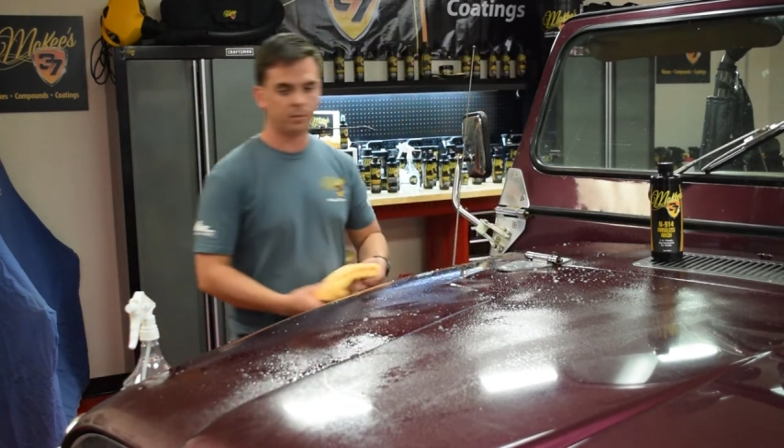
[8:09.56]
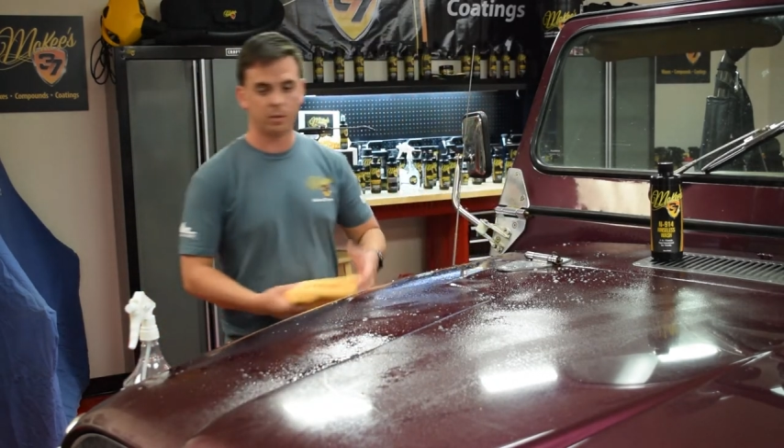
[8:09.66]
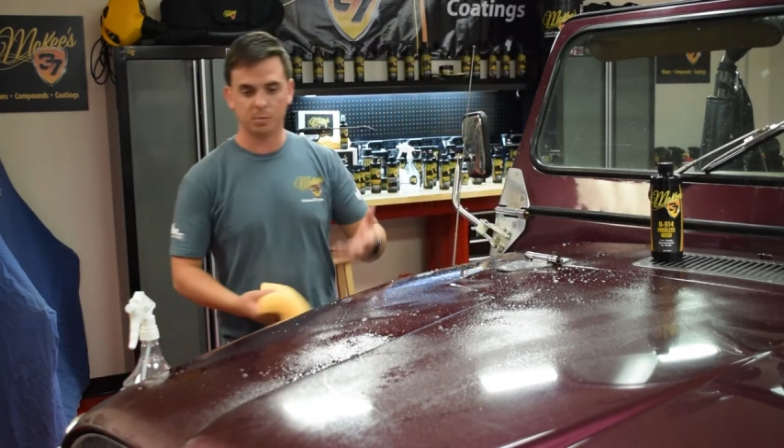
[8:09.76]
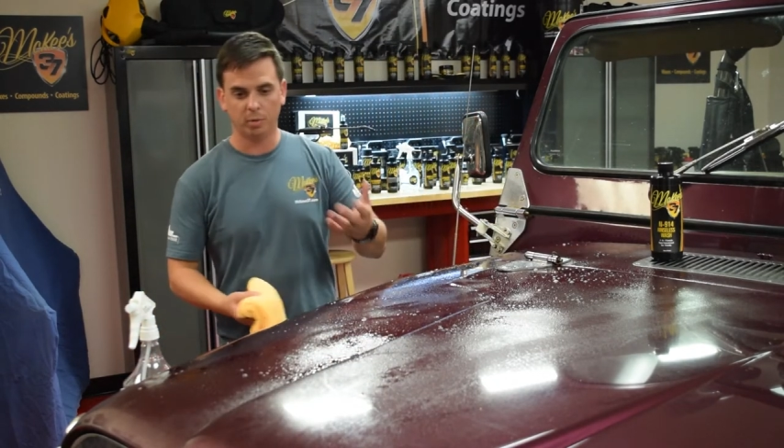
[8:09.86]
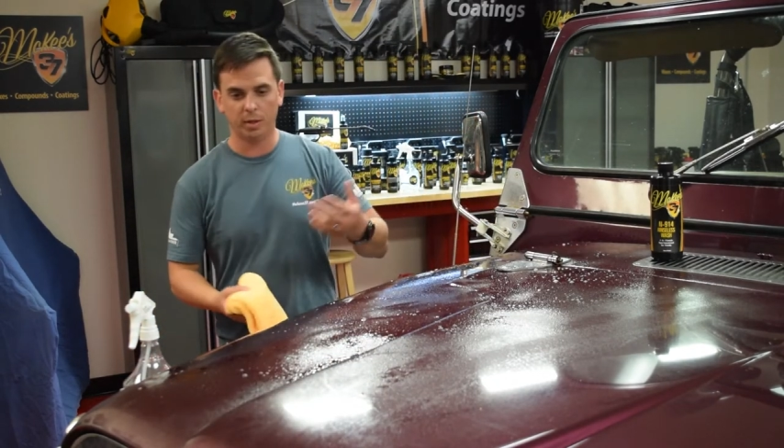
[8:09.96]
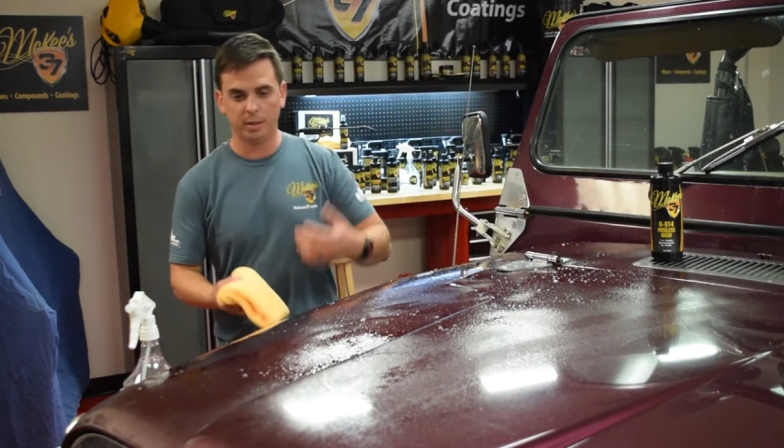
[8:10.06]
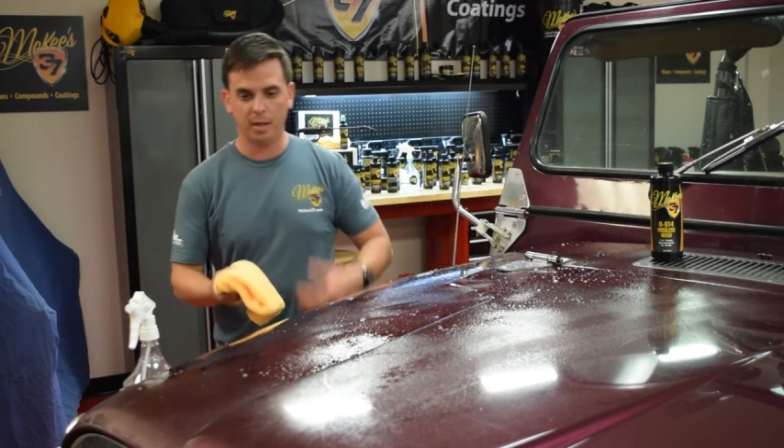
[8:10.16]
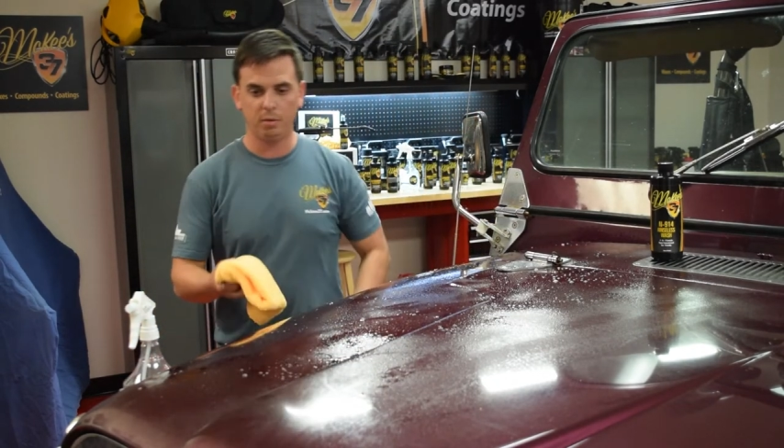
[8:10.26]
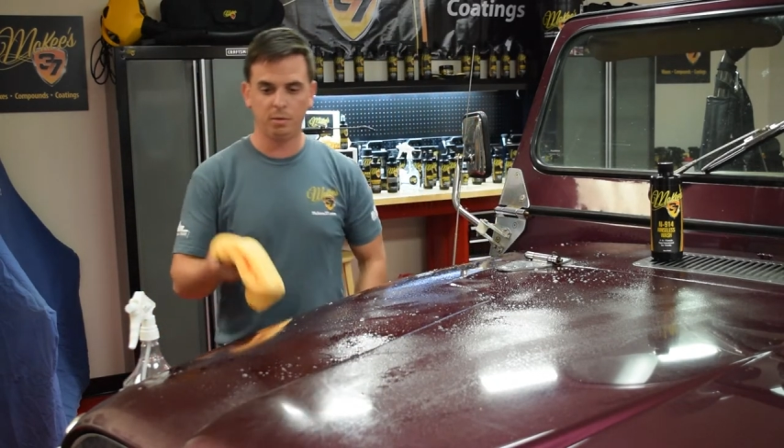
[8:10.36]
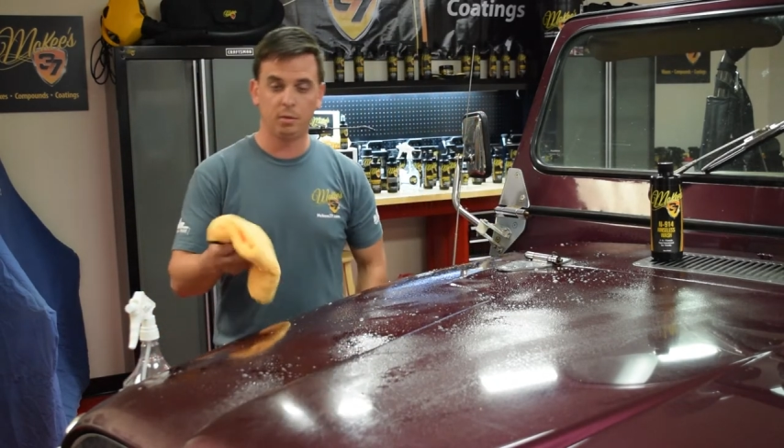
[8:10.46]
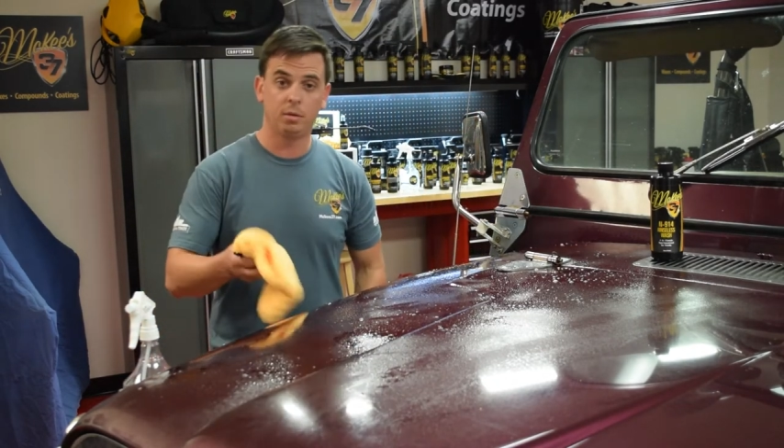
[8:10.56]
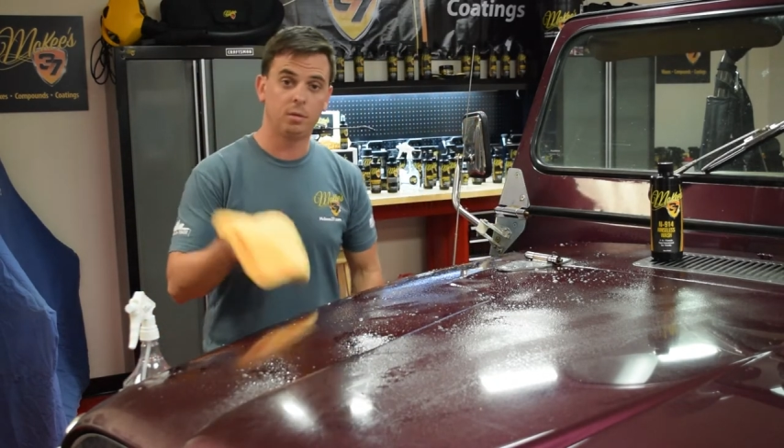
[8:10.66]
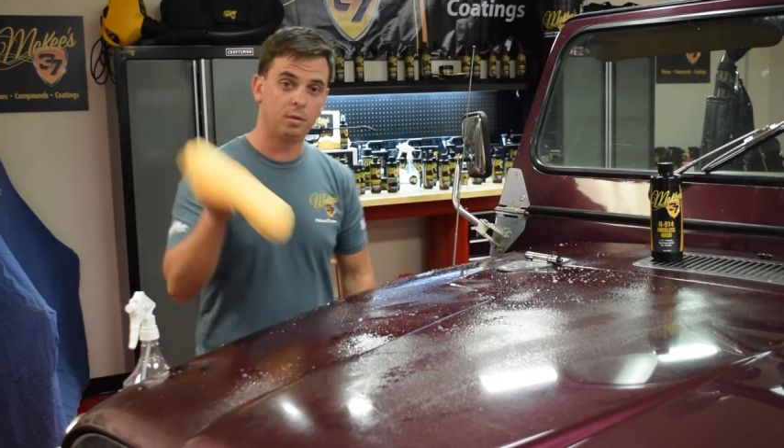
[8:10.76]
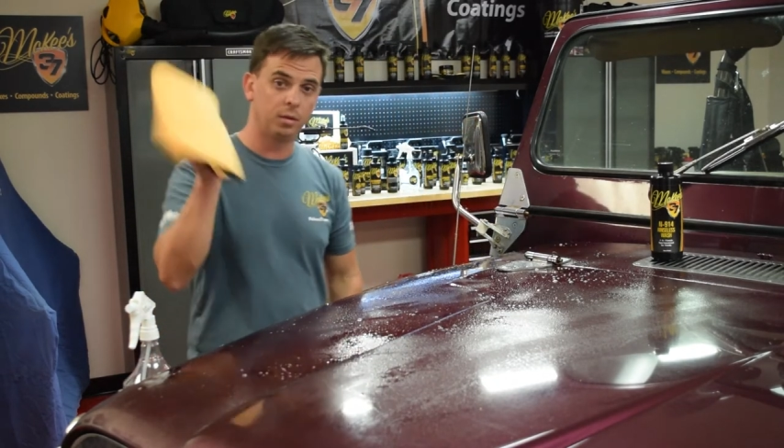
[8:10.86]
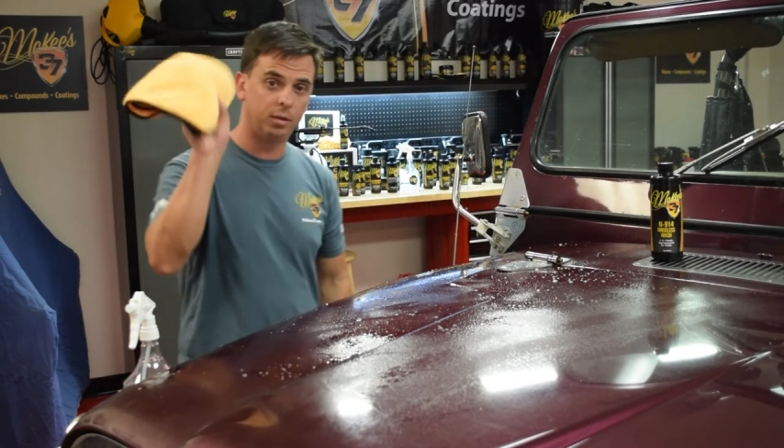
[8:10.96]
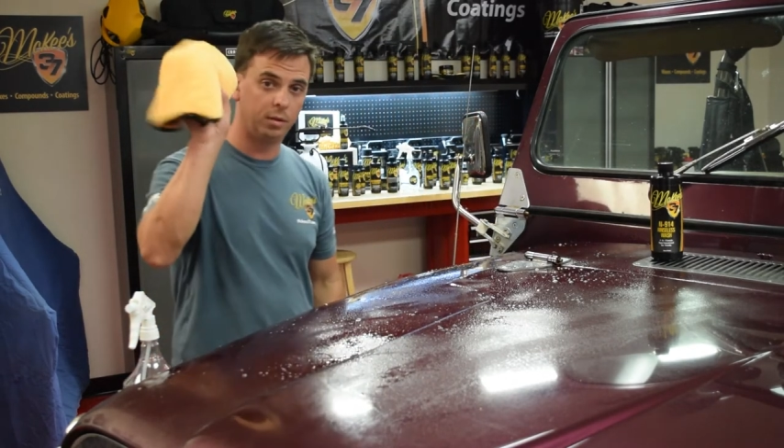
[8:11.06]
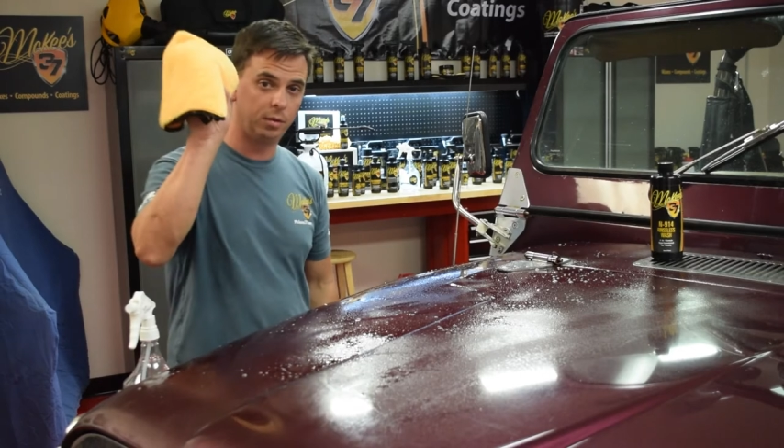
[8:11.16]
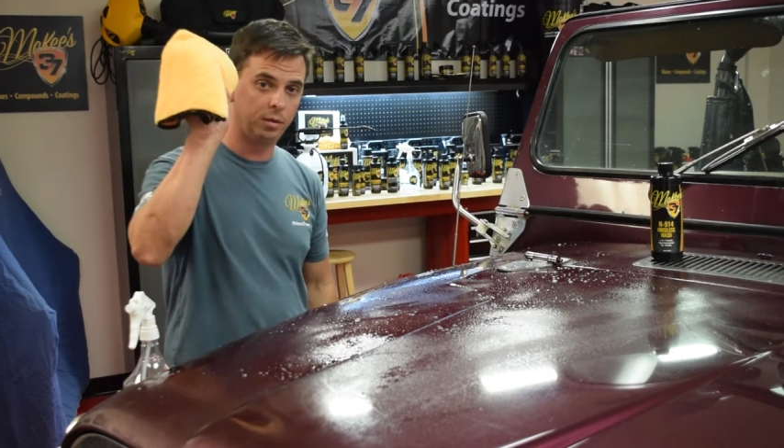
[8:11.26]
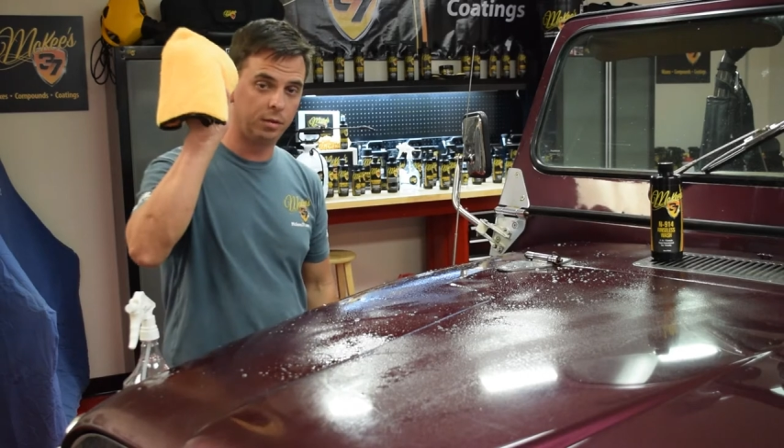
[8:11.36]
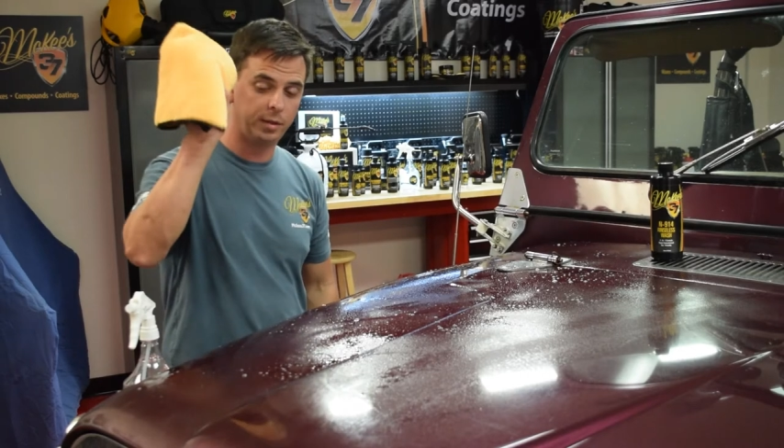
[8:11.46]
Spray it down.
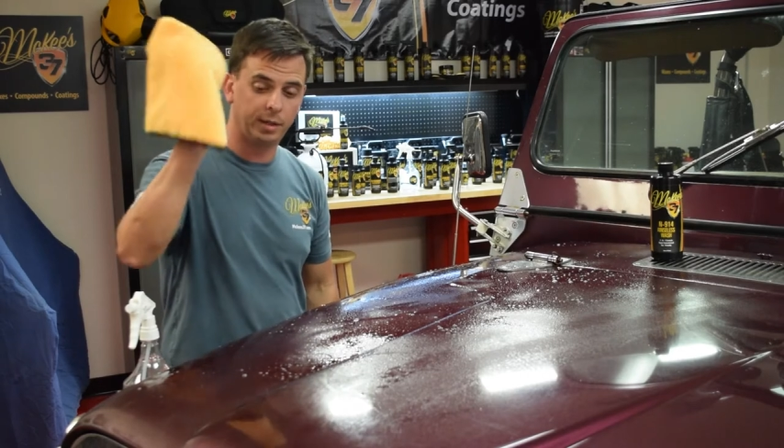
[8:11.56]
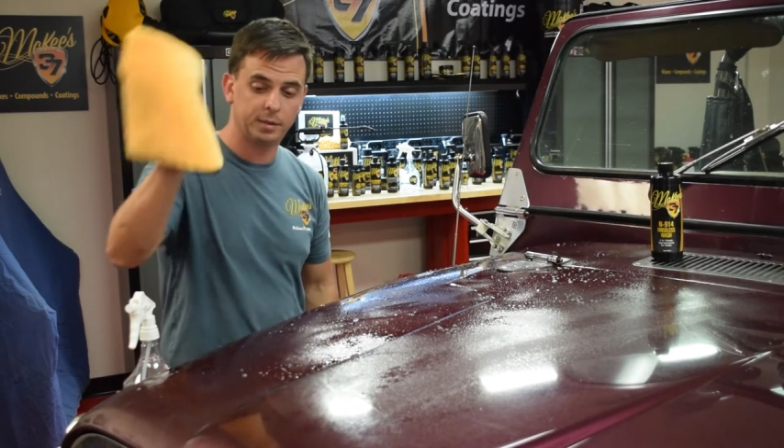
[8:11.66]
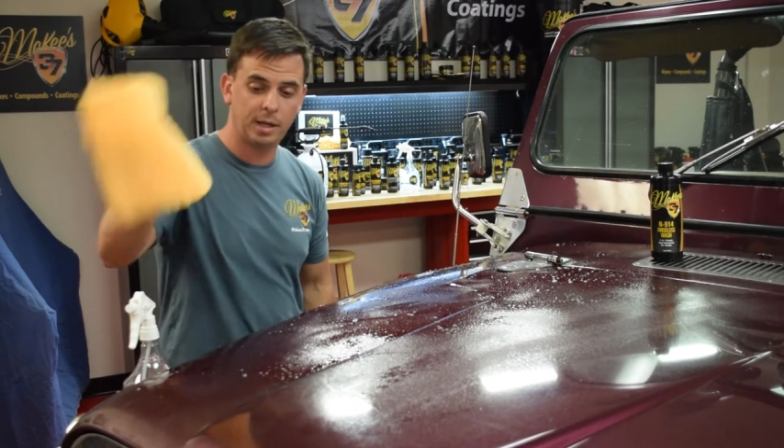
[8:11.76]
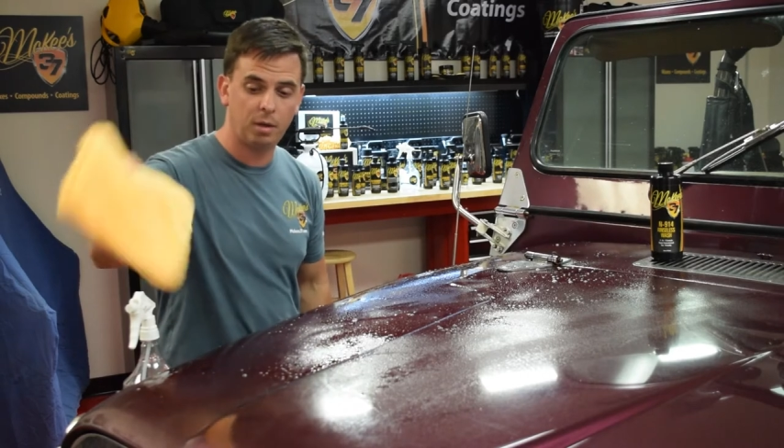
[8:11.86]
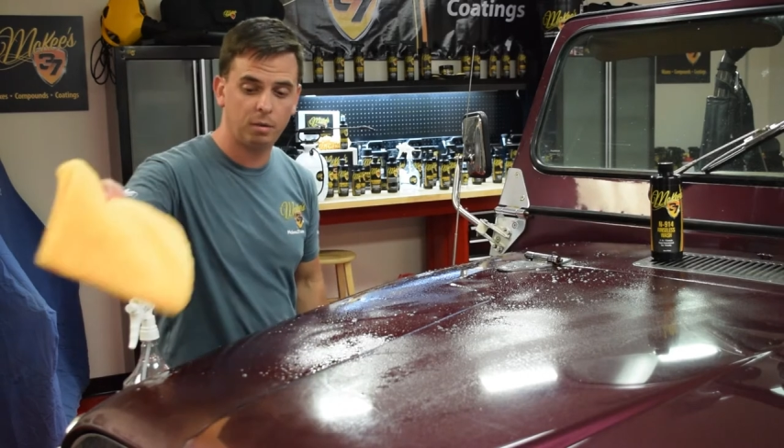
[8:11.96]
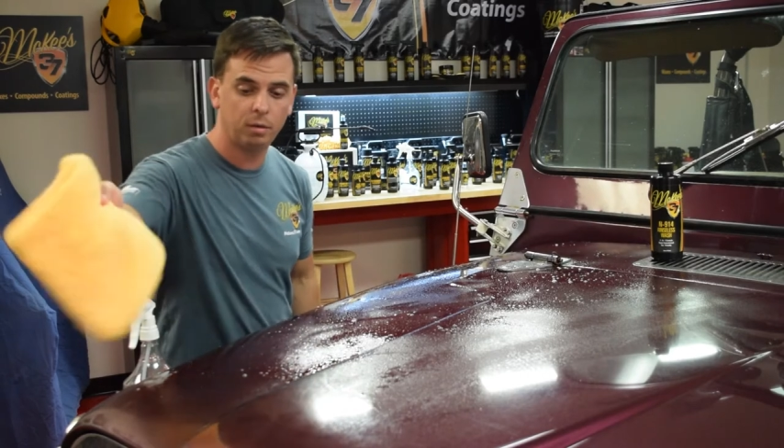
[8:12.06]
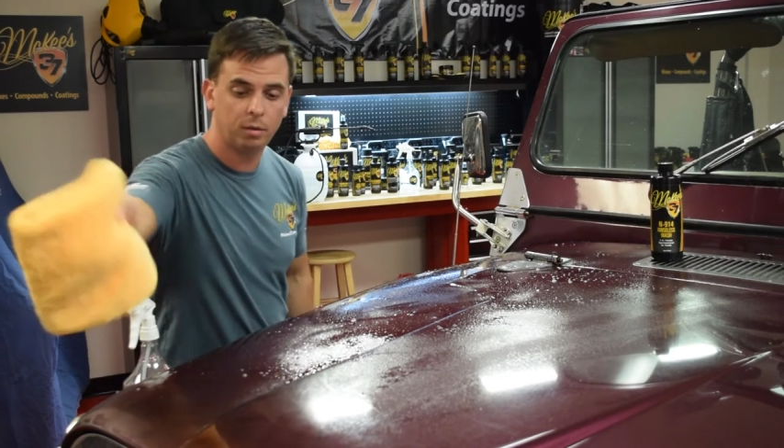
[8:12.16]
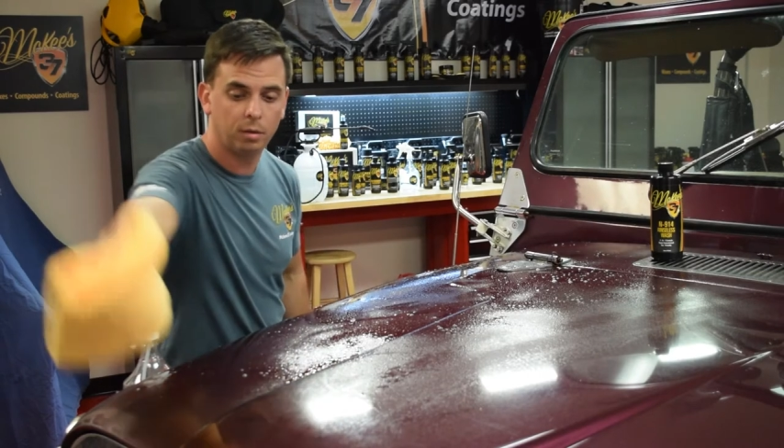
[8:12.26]
Take a towel.